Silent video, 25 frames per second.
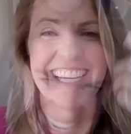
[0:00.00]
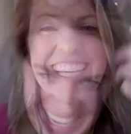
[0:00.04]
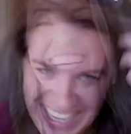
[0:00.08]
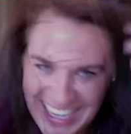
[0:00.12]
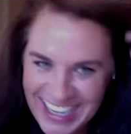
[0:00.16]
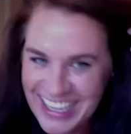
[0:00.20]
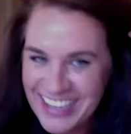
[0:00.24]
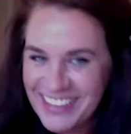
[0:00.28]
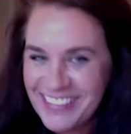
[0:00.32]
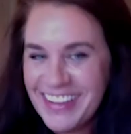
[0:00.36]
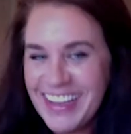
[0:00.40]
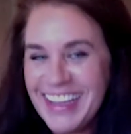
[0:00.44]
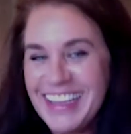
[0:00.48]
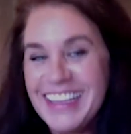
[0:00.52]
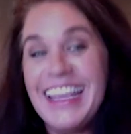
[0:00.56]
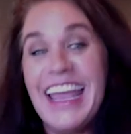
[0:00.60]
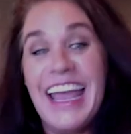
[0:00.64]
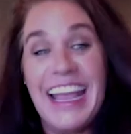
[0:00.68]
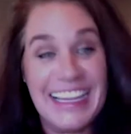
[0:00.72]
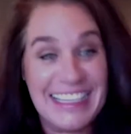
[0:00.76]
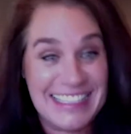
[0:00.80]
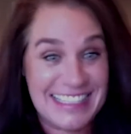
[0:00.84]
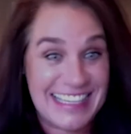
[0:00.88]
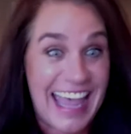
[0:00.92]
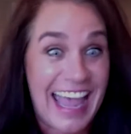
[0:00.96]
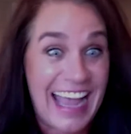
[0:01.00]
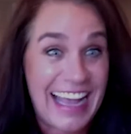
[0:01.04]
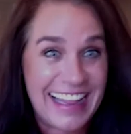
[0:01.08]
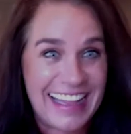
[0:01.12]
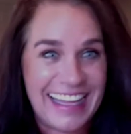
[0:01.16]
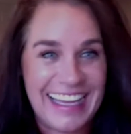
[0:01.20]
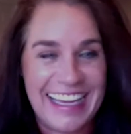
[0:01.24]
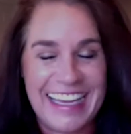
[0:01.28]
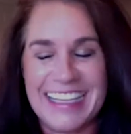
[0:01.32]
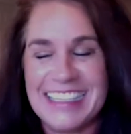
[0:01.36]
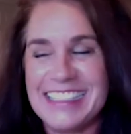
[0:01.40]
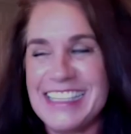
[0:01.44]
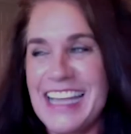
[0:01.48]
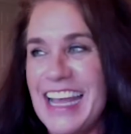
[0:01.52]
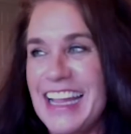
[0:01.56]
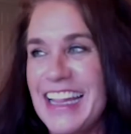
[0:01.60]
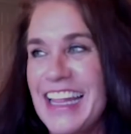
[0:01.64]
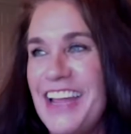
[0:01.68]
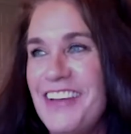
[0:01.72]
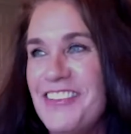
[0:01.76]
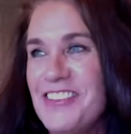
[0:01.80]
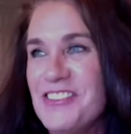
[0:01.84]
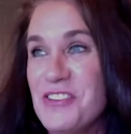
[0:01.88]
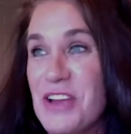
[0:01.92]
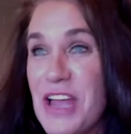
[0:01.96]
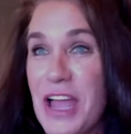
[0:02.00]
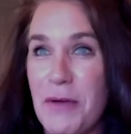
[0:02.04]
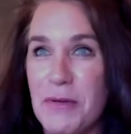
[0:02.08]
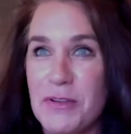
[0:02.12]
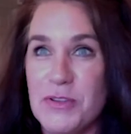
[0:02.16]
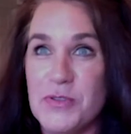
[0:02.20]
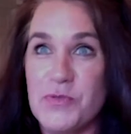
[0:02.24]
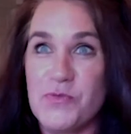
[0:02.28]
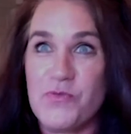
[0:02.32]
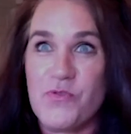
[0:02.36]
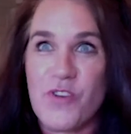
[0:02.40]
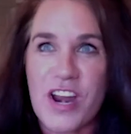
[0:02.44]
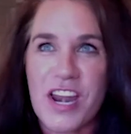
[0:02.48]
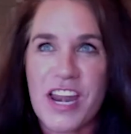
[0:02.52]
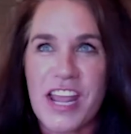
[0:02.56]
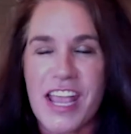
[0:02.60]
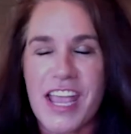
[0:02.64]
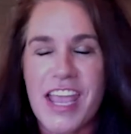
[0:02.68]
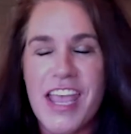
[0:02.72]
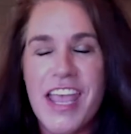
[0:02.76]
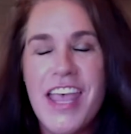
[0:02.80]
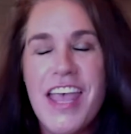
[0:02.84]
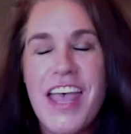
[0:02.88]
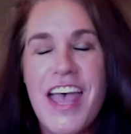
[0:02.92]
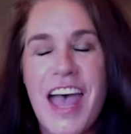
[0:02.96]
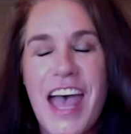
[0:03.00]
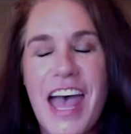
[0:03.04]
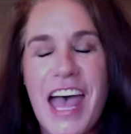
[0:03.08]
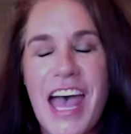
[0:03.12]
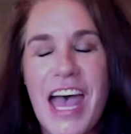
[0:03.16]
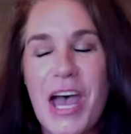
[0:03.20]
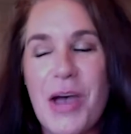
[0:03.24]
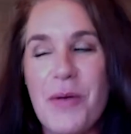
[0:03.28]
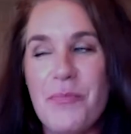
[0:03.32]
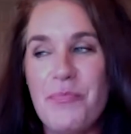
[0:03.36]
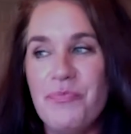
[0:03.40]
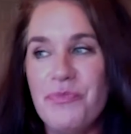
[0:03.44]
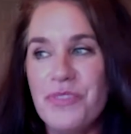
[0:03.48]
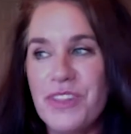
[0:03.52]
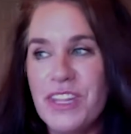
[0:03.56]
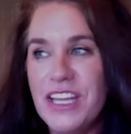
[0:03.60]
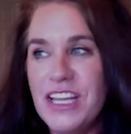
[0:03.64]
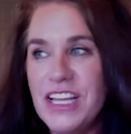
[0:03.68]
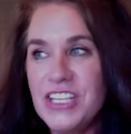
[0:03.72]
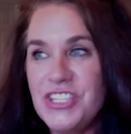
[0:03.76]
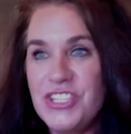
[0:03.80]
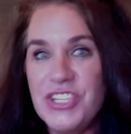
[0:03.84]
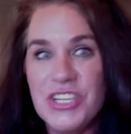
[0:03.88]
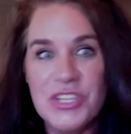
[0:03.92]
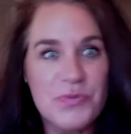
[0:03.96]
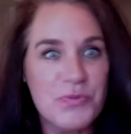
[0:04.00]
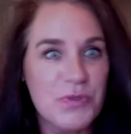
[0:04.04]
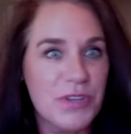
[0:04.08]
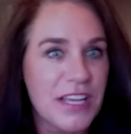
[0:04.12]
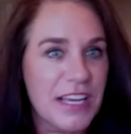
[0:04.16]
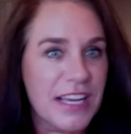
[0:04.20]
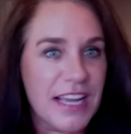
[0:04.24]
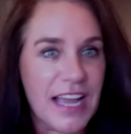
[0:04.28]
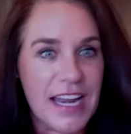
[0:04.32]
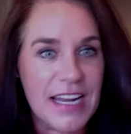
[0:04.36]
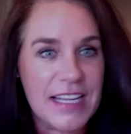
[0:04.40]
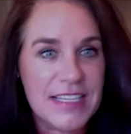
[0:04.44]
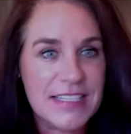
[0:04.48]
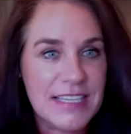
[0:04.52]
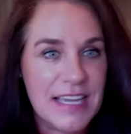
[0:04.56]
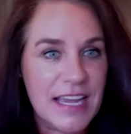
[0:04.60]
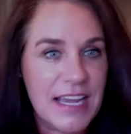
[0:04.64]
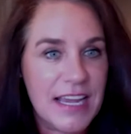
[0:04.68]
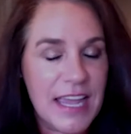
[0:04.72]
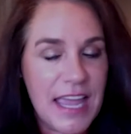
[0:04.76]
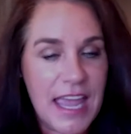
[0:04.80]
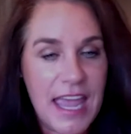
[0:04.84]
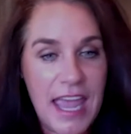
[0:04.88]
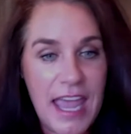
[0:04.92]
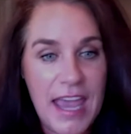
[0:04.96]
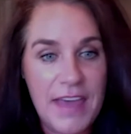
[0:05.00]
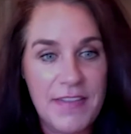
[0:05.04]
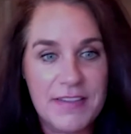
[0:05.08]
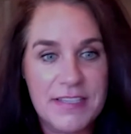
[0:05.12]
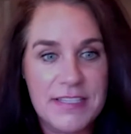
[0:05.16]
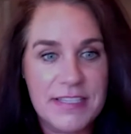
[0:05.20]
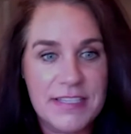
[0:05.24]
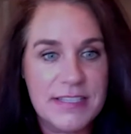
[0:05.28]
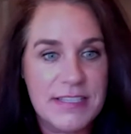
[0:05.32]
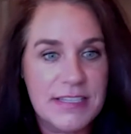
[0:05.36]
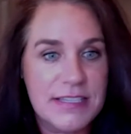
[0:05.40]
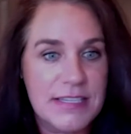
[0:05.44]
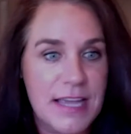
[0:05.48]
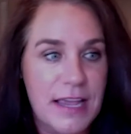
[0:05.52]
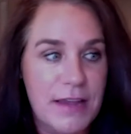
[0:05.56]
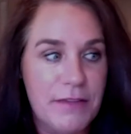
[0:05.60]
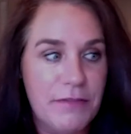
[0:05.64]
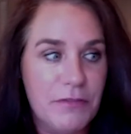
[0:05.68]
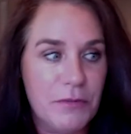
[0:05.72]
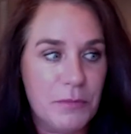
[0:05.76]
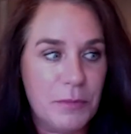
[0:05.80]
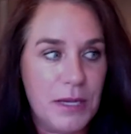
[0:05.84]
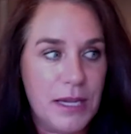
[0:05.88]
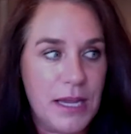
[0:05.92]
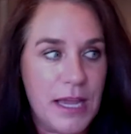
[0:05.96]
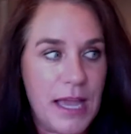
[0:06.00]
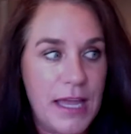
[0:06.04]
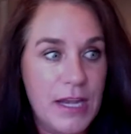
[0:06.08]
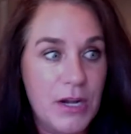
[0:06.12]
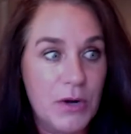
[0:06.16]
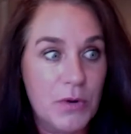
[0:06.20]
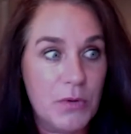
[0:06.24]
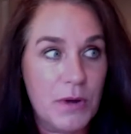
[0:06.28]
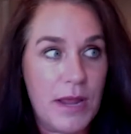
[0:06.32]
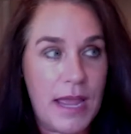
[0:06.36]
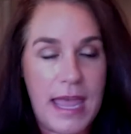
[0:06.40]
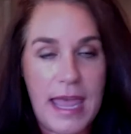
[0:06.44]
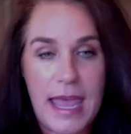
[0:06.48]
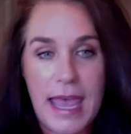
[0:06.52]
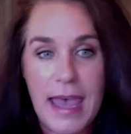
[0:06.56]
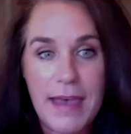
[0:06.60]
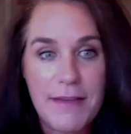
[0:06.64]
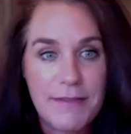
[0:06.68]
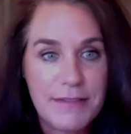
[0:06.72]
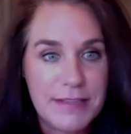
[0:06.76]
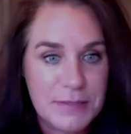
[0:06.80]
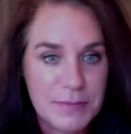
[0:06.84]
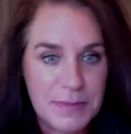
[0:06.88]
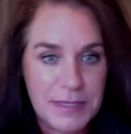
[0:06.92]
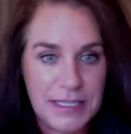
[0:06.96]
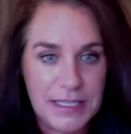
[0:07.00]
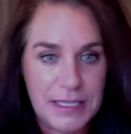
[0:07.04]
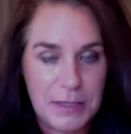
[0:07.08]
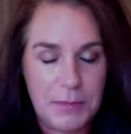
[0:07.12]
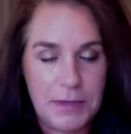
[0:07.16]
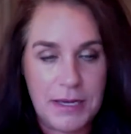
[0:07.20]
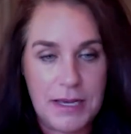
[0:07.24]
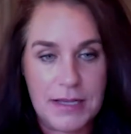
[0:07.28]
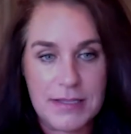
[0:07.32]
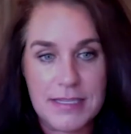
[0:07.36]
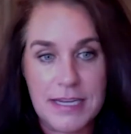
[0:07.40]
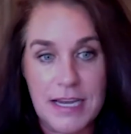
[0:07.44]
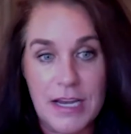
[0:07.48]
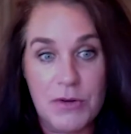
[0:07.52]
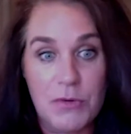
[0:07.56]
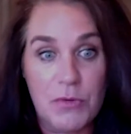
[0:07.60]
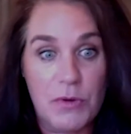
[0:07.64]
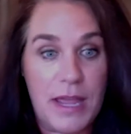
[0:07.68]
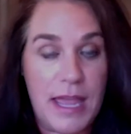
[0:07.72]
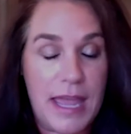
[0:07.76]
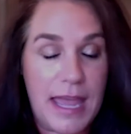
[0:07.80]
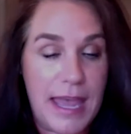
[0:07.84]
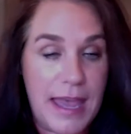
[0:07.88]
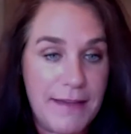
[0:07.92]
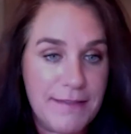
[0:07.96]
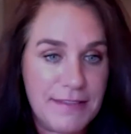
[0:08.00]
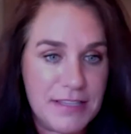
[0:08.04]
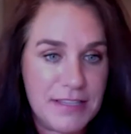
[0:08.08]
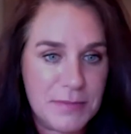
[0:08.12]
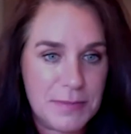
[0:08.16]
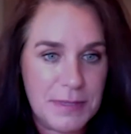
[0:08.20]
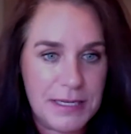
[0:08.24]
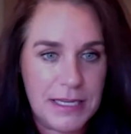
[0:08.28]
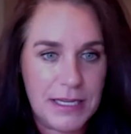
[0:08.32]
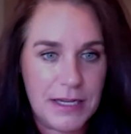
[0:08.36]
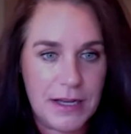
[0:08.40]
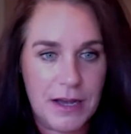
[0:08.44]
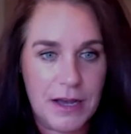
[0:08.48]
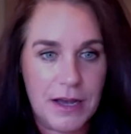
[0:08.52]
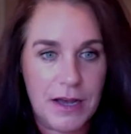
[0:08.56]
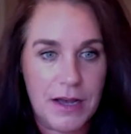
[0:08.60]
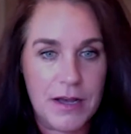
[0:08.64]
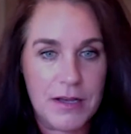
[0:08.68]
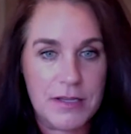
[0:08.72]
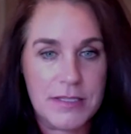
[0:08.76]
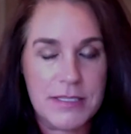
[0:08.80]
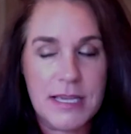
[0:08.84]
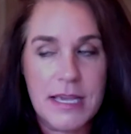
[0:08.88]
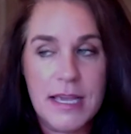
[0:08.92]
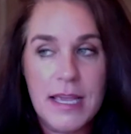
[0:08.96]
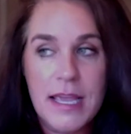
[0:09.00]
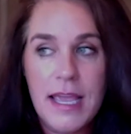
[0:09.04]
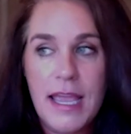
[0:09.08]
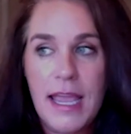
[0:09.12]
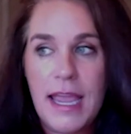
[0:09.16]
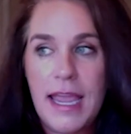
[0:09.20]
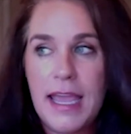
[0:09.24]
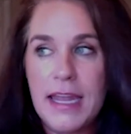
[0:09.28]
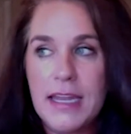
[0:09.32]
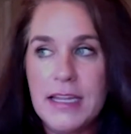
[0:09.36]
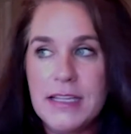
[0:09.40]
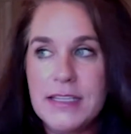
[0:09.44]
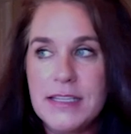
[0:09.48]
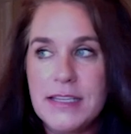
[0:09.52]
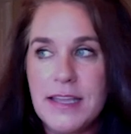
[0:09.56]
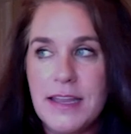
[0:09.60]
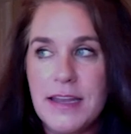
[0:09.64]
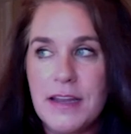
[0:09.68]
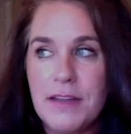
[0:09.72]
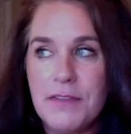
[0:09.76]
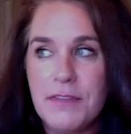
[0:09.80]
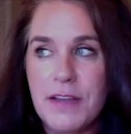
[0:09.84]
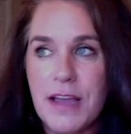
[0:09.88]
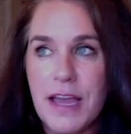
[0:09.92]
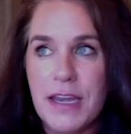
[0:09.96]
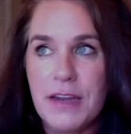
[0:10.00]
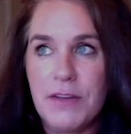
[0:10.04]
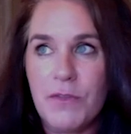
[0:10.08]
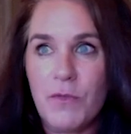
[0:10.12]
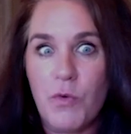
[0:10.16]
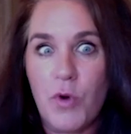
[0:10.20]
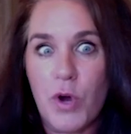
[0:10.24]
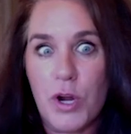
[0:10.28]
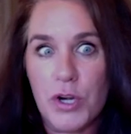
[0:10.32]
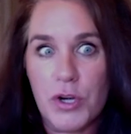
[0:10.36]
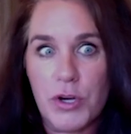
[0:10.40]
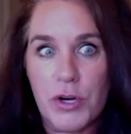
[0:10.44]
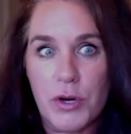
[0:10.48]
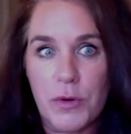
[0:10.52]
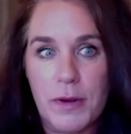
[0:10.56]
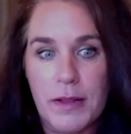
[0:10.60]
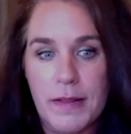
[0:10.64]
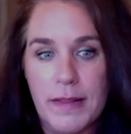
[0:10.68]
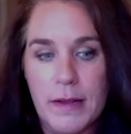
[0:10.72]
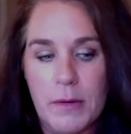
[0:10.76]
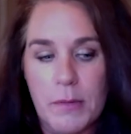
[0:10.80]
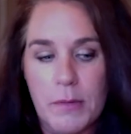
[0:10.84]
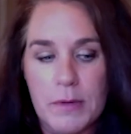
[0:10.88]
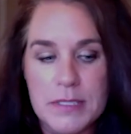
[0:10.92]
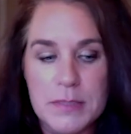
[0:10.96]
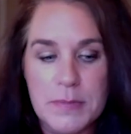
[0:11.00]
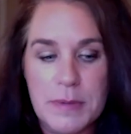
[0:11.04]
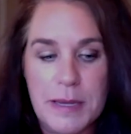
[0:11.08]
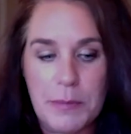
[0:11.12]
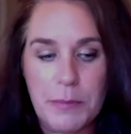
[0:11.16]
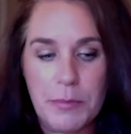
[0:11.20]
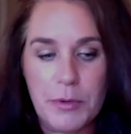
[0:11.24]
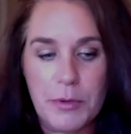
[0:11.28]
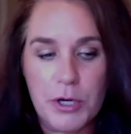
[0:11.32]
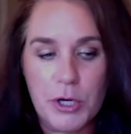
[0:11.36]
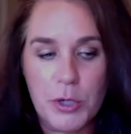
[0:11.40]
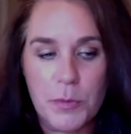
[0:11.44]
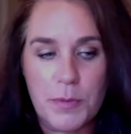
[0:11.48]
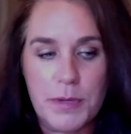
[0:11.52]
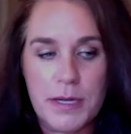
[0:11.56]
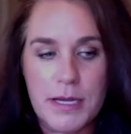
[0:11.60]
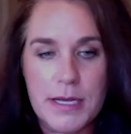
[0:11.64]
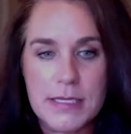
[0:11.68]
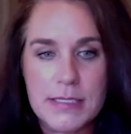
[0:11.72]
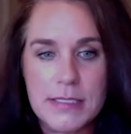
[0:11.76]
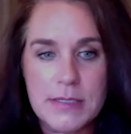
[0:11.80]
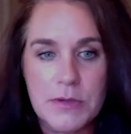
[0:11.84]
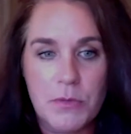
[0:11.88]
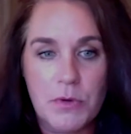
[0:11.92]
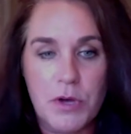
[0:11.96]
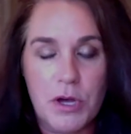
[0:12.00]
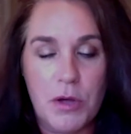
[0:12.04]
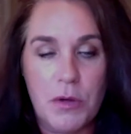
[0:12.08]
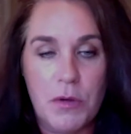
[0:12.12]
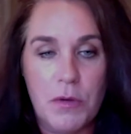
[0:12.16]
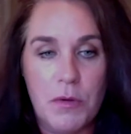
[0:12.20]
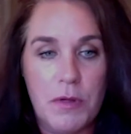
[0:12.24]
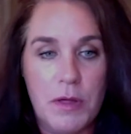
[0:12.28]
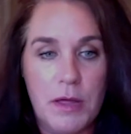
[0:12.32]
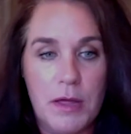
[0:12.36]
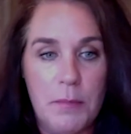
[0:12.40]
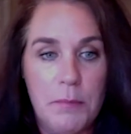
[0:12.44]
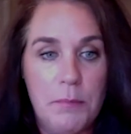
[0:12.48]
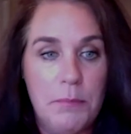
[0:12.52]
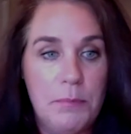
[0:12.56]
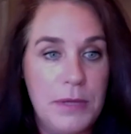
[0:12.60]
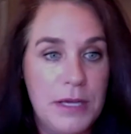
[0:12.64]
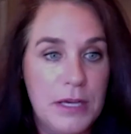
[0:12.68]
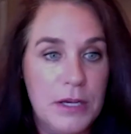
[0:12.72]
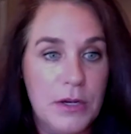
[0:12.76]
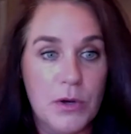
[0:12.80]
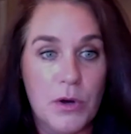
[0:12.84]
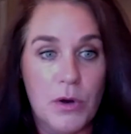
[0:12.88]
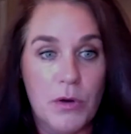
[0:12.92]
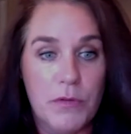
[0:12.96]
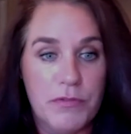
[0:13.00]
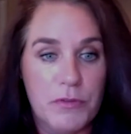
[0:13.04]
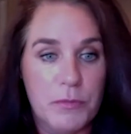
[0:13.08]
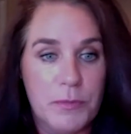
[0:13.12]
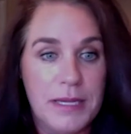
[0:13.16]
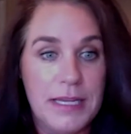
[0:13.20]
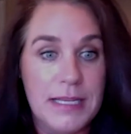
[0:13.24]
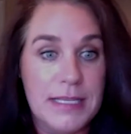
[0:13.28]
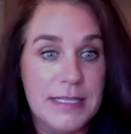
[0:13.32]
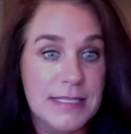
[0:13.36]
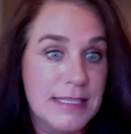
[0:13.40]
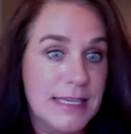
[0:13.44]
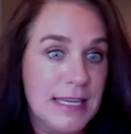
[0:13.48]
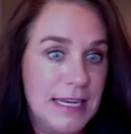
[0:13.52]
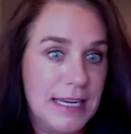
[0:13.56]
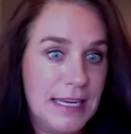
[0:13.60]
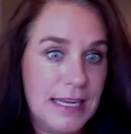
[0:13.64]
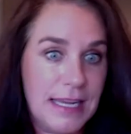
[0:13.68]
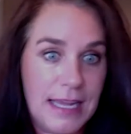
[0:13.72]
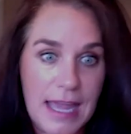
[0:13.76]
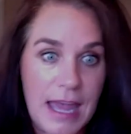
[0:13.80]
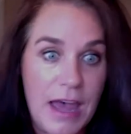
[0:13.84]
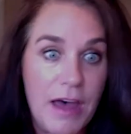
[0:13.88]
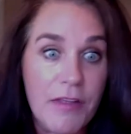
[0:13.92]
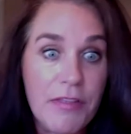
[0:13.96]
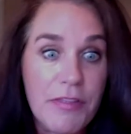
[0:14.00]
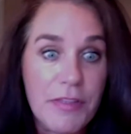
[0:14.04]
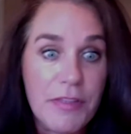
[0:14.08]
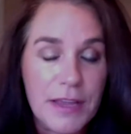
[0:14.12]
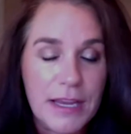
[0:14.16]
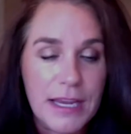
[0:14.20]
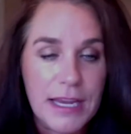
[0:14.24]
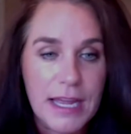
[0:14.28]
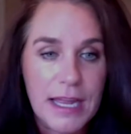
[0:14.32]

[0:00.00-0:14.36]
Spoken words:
Yeah, exactly. I was running. It's just really kind of saying, hey, this is a time for me. I don't have as many emails and I don't have as many calls. And instead of kind of wandering around like, what's my purpose? Well, a big goal for me is getting healthy,